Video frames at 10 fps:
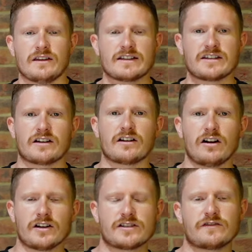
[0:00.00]
That's it
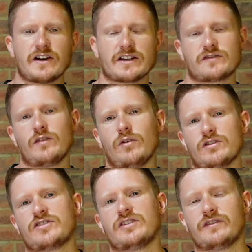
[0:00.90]
guys, thanks for
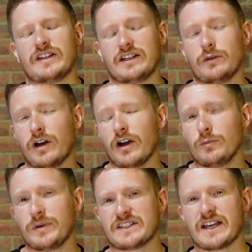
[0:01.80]
watching the video. I
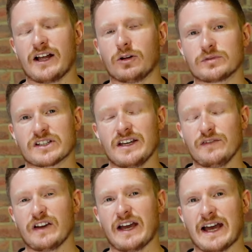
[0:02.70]
hope it's helped.
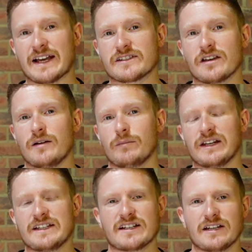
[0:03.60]
If it has,
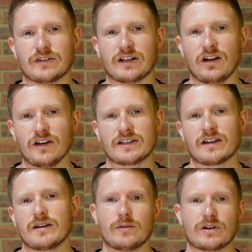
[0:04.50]
please leave a
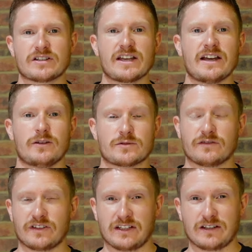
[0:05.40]
like, because that helps
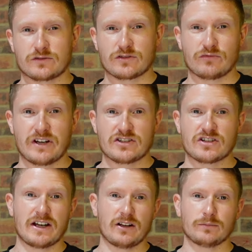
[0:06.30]
the video to reach
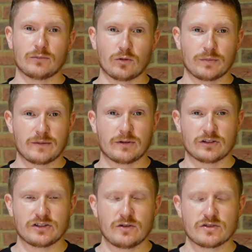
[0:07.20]
and help more people
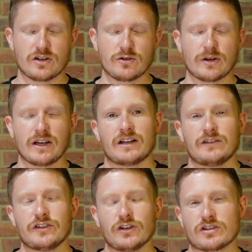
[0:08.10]
on YouTube. And
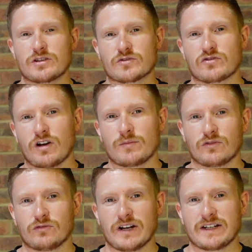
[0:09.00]
if you're not a
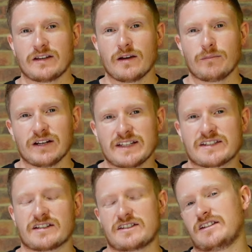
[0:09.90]
subscriber already,
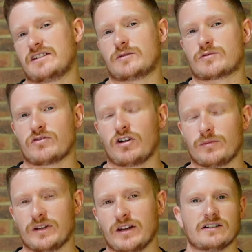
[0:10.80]
please consider
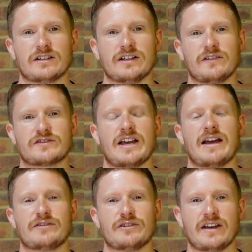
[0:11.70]
subscribing. I'd love to
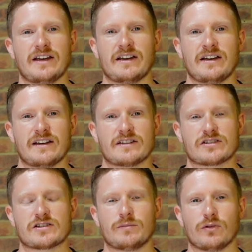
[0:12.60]
have you here as
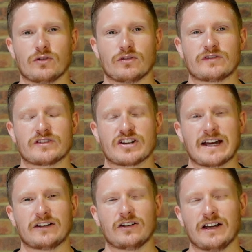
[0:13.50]
a supporter of the
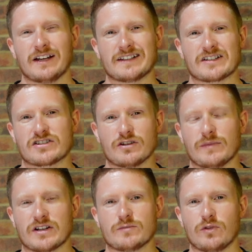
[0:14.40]
channel, and there's so
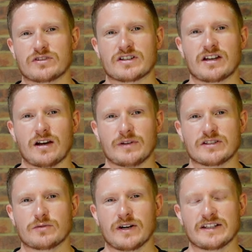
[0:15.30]
much more to come
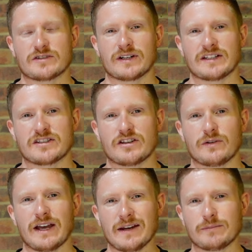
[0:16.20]
in
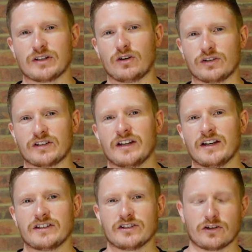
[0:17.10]
2022 and beyond,
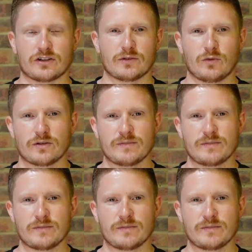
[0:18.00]
and you're not going to want to